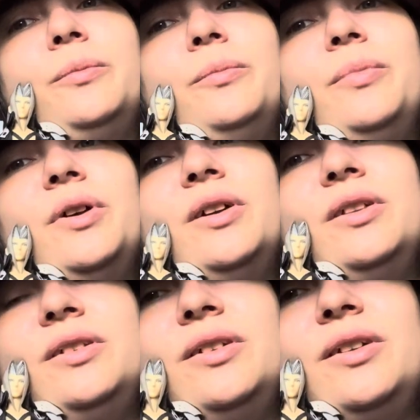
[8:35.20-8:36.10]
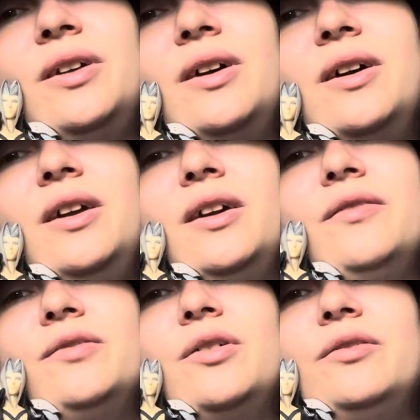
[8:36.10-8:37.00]
But I
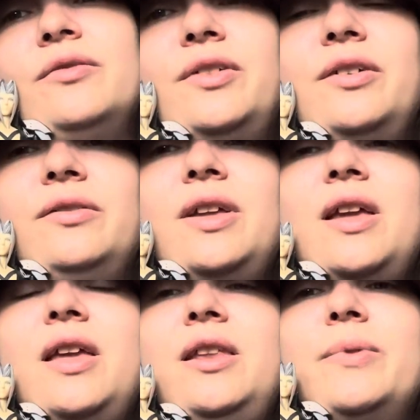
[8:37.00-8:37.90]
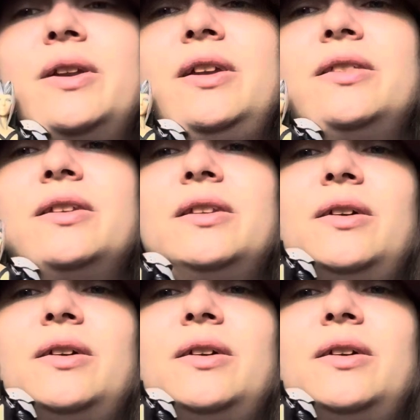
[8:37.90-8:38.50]
have not found anybody that